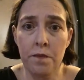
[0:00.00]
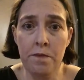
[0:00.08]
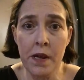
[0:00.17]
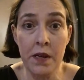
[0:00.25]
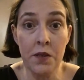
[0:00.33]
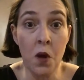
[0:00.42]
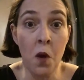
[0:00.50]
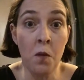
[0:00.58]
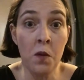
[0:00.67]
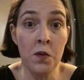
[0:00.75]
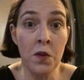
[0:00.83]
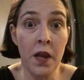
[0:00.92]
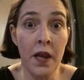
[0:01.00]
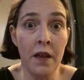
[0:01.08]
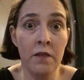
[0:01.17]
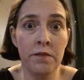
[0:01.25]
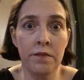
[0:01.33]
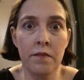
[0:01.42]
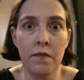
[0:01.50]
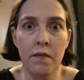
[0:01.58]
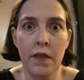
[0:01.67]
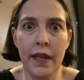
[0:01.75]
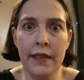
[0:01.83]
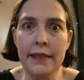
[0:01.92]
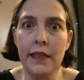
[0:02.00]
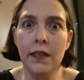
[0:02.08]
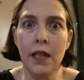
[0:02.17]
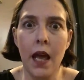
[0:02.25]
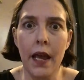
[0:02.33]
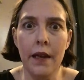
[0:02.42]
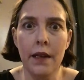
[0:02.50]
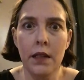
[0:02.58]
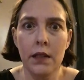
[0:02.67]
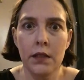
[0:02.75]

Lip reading: But it's almost like it's a light.